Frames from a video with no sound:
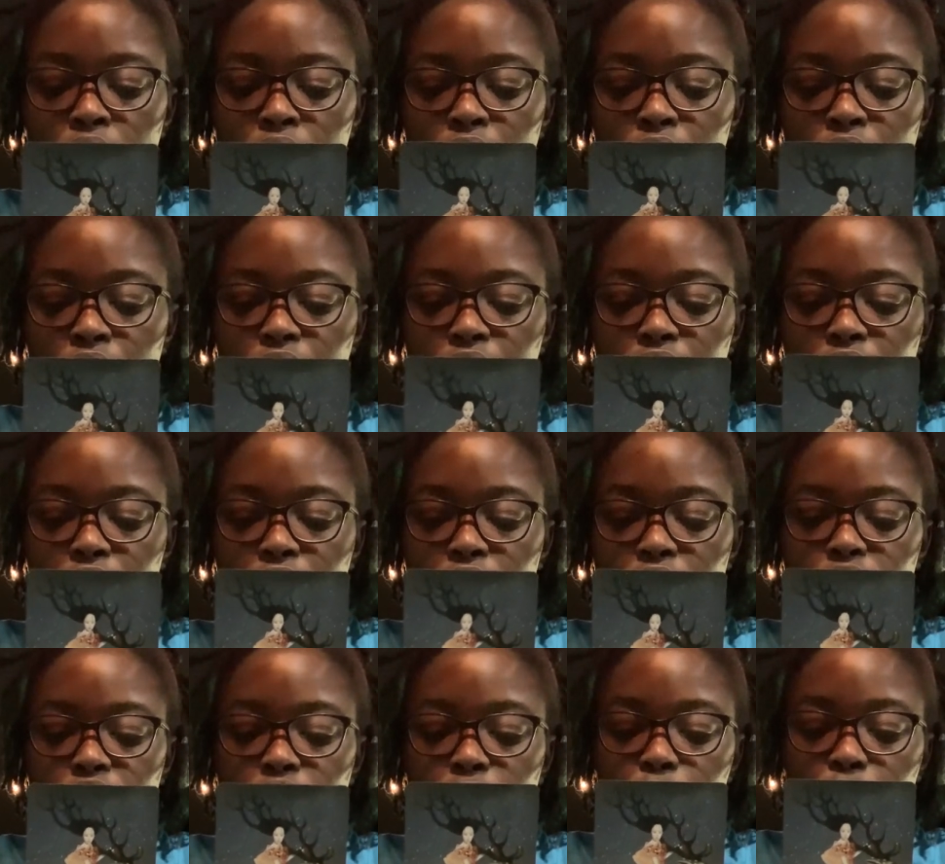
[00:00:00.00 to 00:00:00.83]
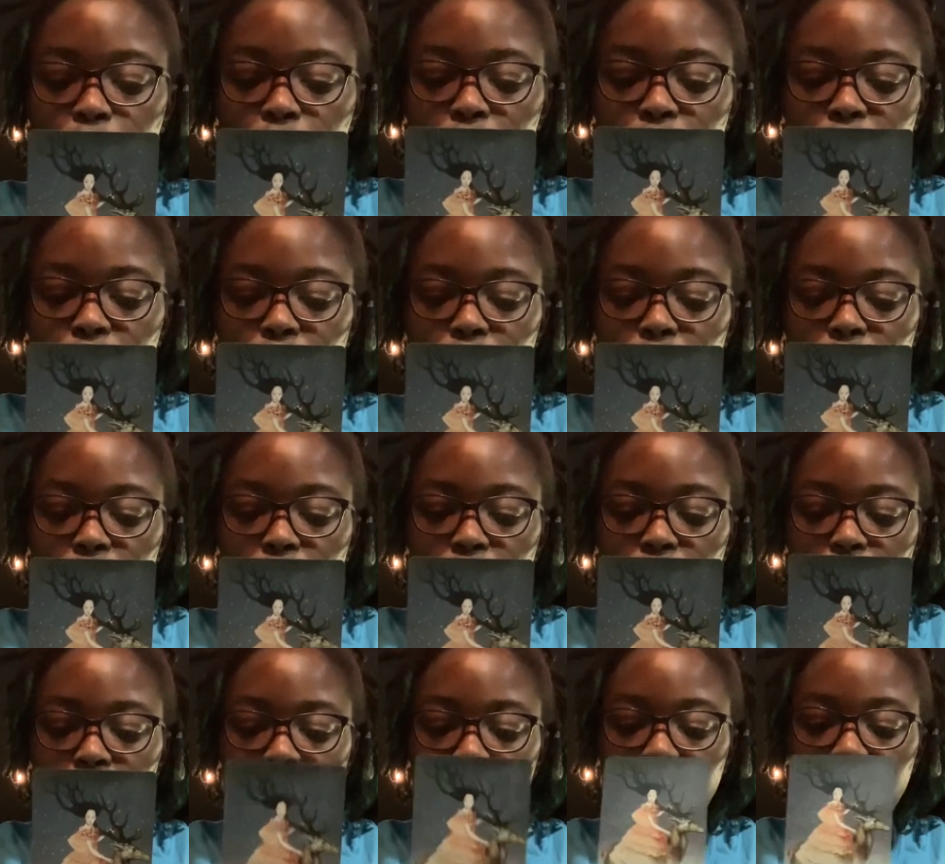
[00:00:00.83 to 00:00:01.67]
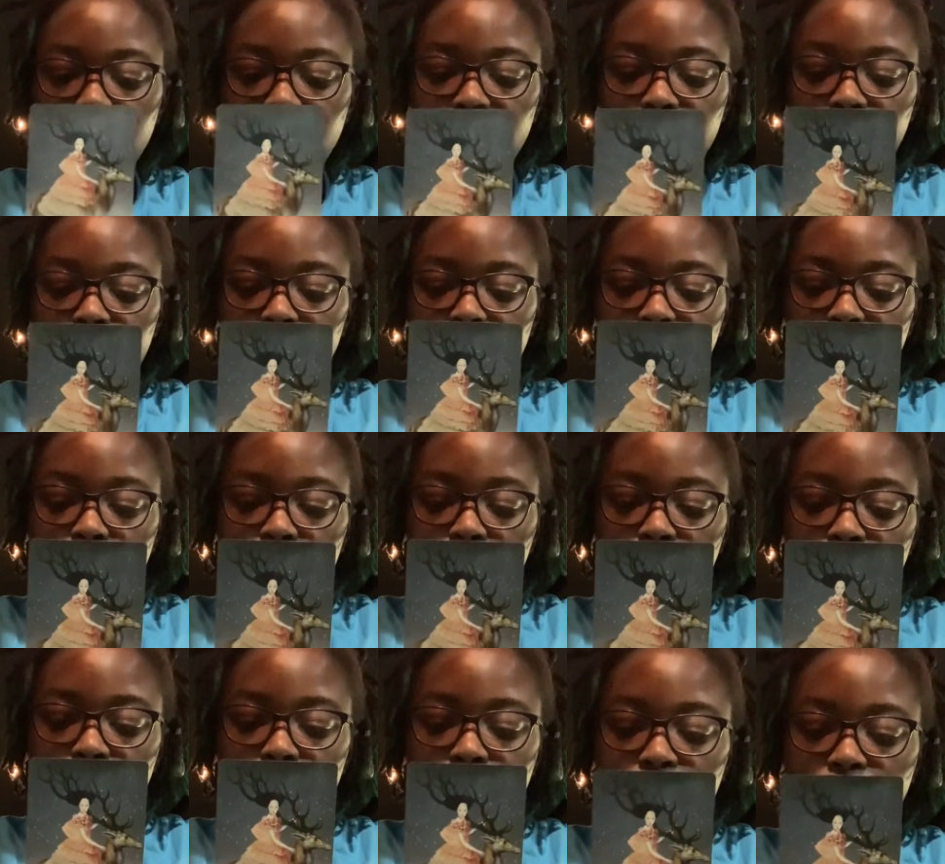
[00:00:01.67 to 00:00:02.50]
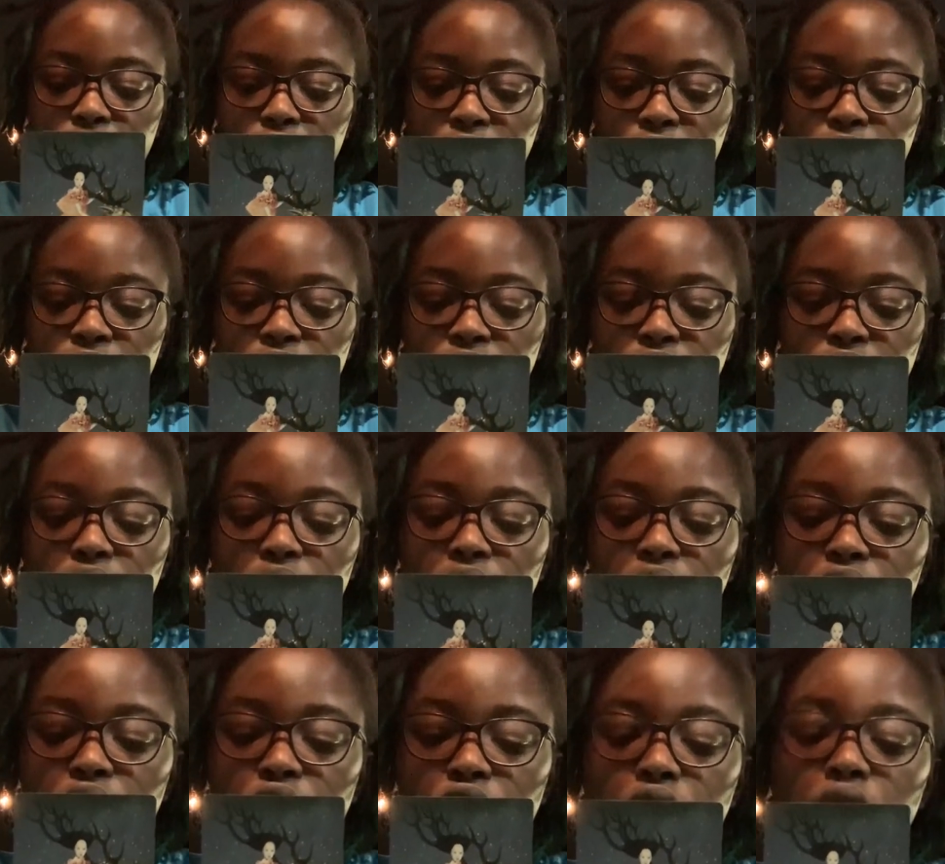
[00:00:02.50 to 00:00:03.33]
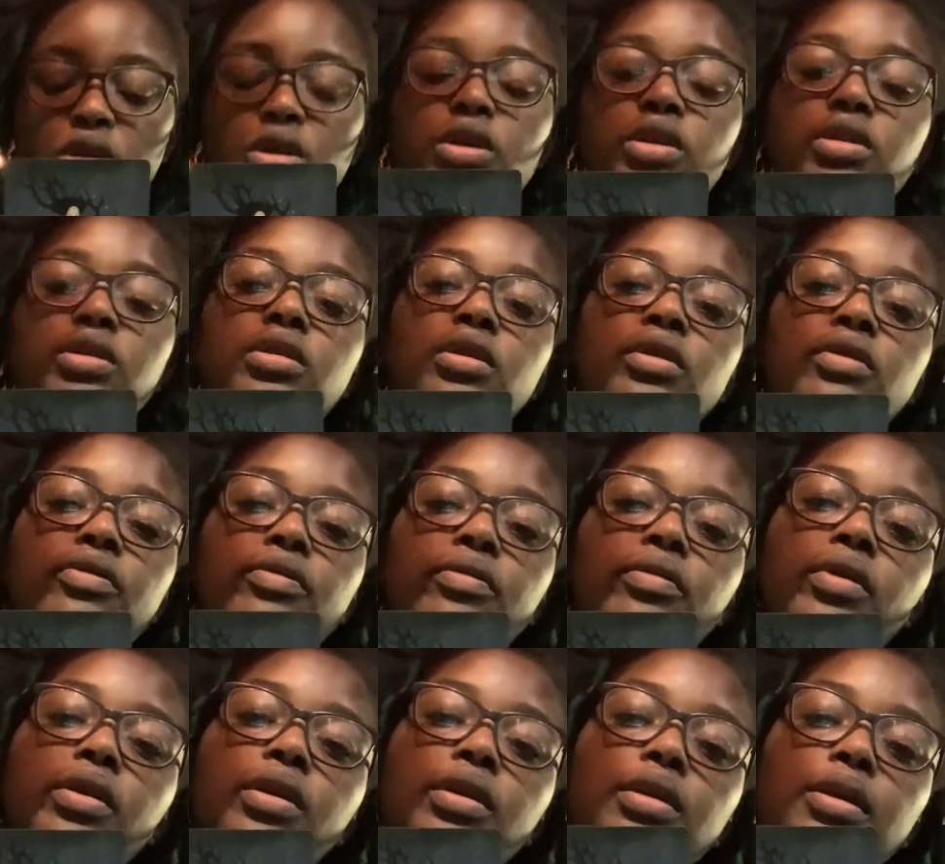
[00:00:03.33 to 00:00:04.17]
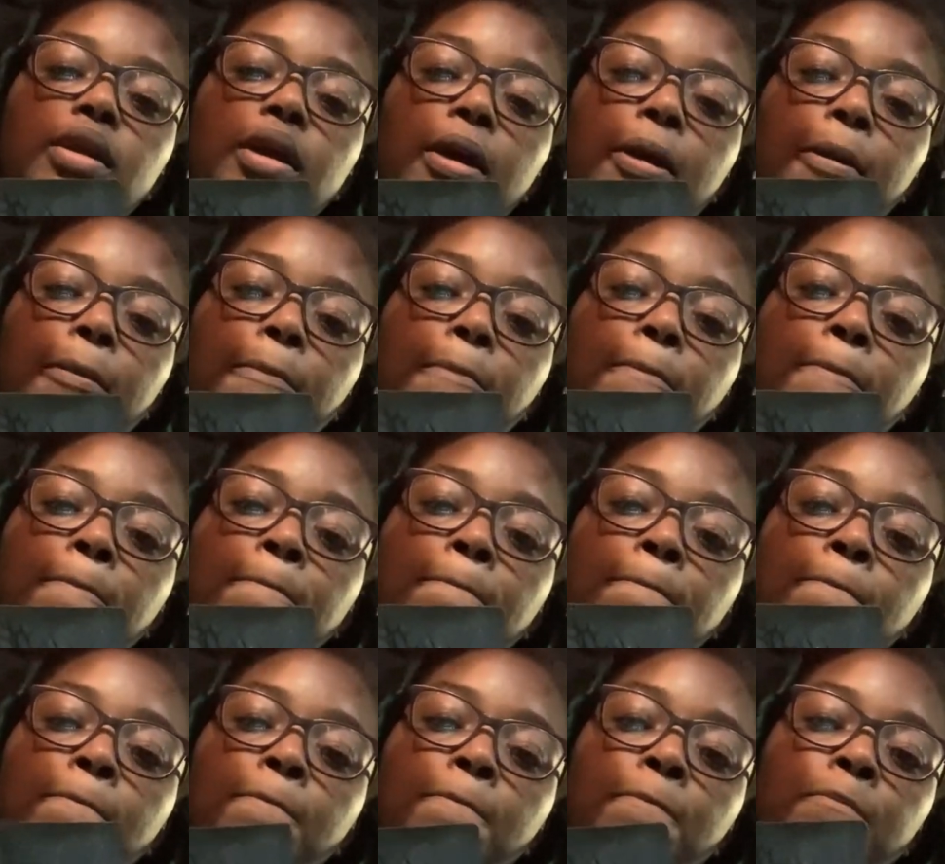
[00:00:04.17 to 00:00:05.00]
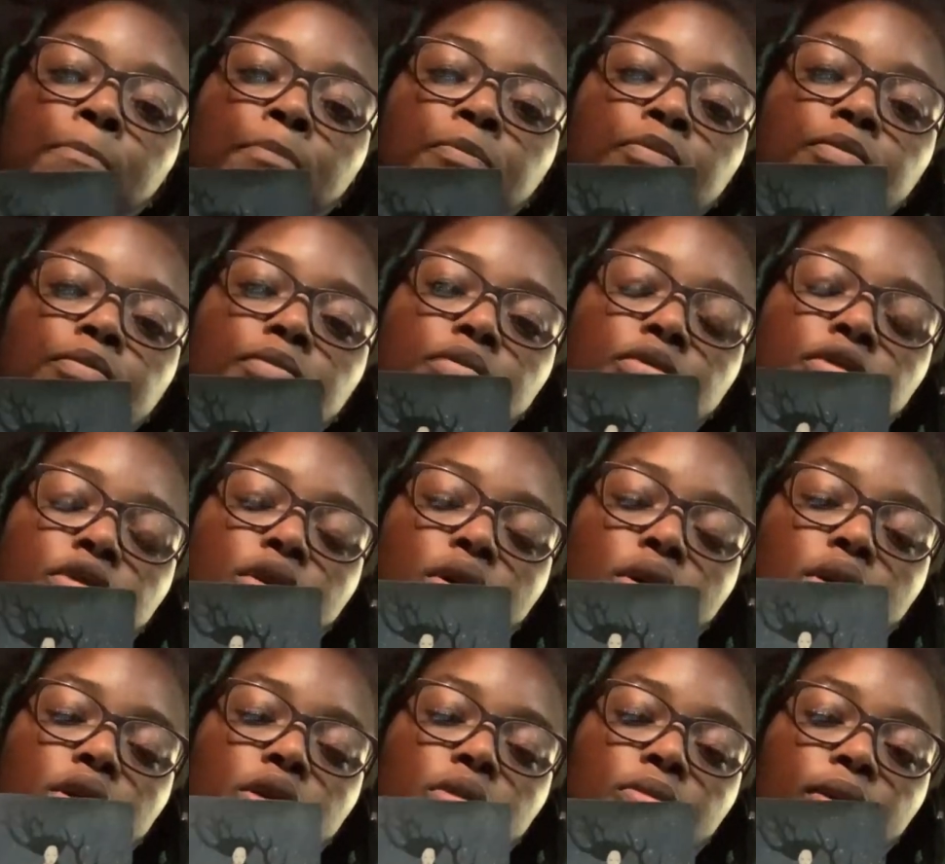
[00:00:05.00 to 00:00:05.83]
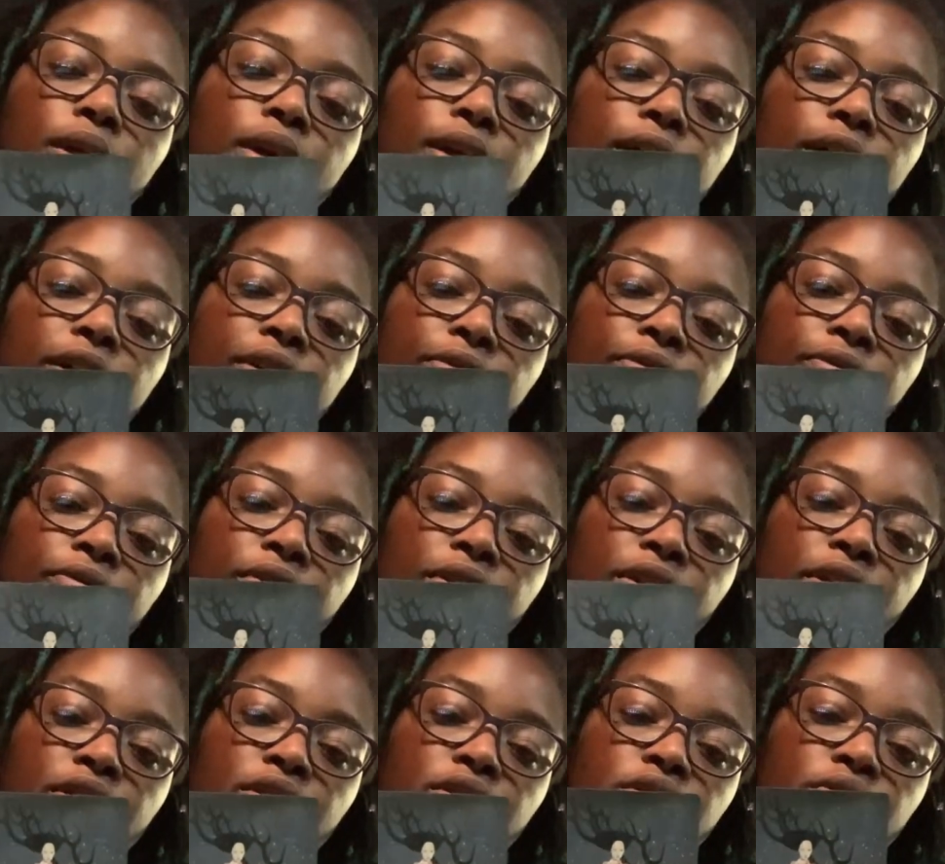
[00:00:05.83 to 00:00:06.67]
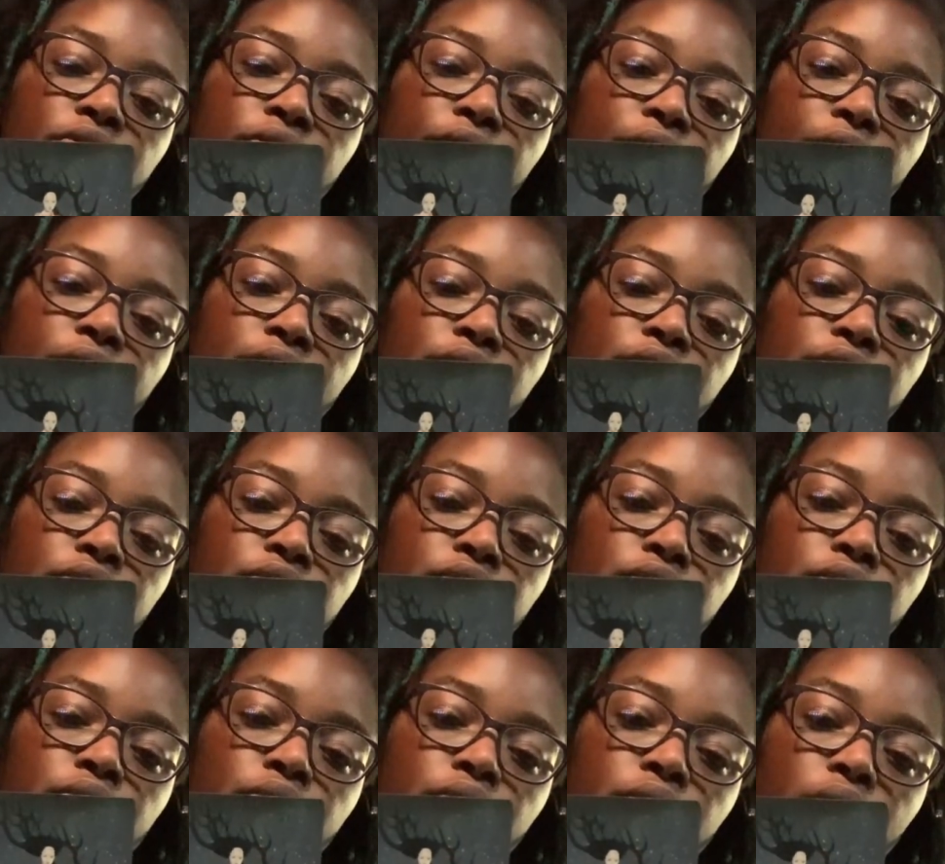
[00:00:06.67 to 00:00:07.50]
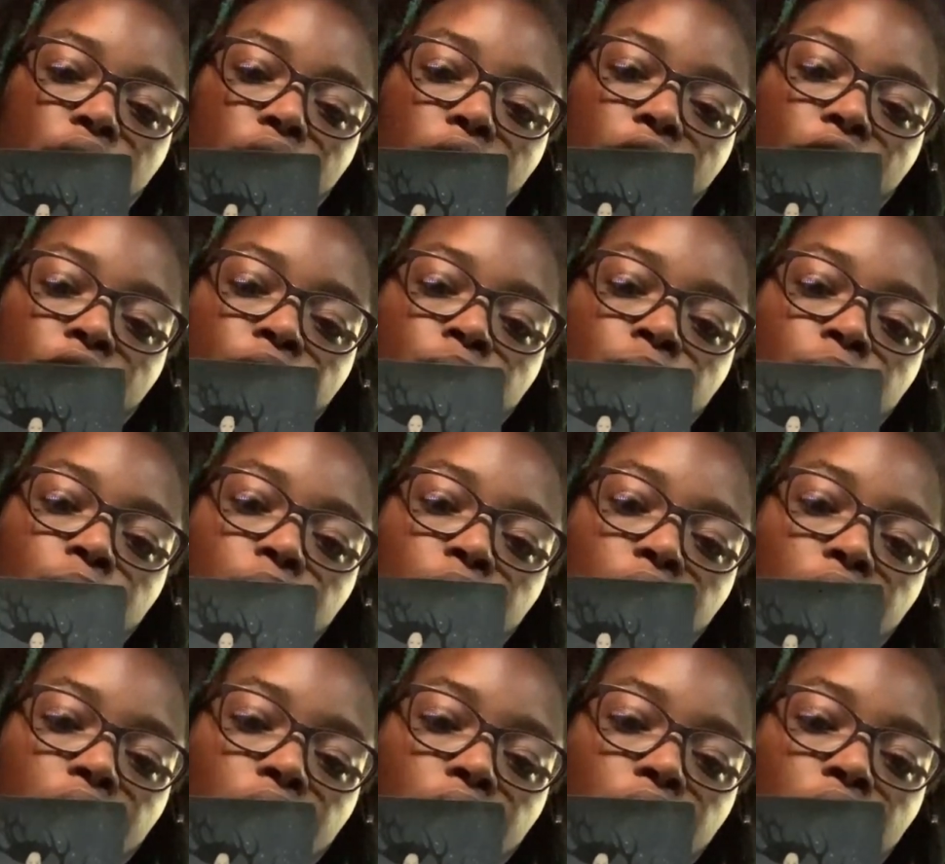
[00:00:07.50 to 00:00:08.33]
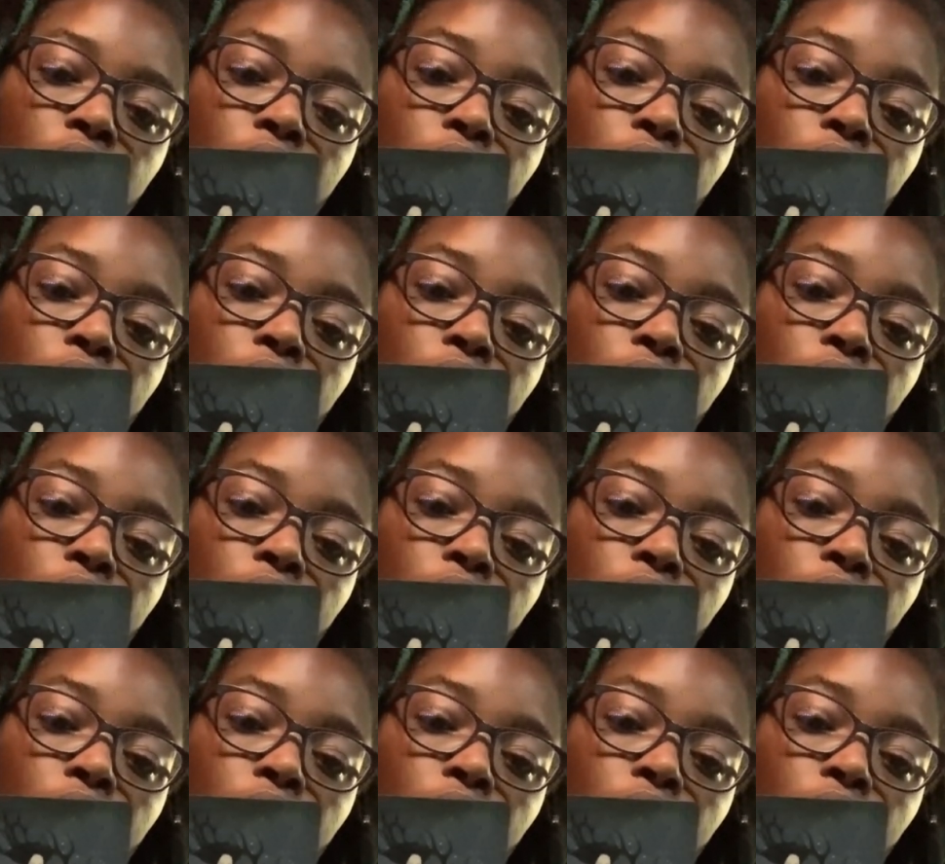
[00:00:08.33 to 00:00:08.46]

The deer supports her, and she returns a loving touch to her dear friend. So you might have friends around you that have been